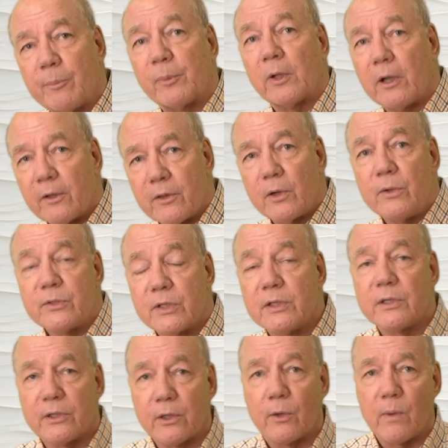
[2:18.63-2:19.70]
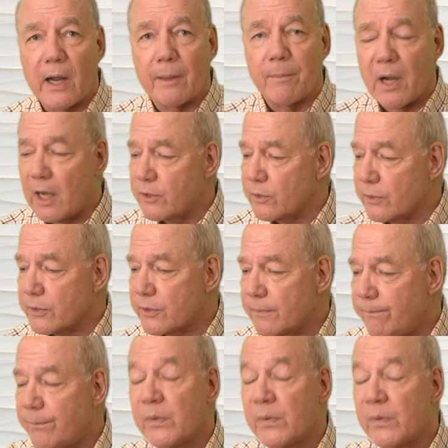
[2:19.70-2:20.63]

plug those into the correct modules.